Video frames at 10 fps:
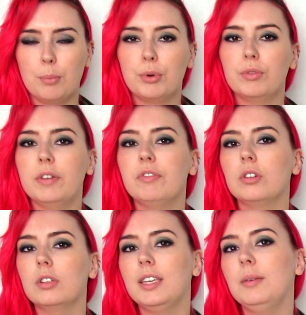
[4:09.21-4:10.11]

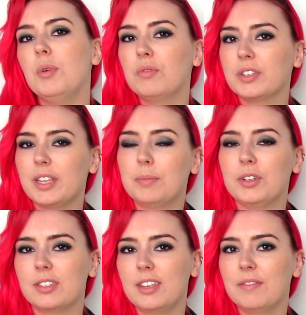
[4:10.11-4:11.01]
Peripheral
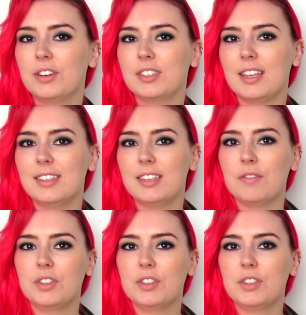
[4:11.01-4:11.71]
chemoreceptors give our sense of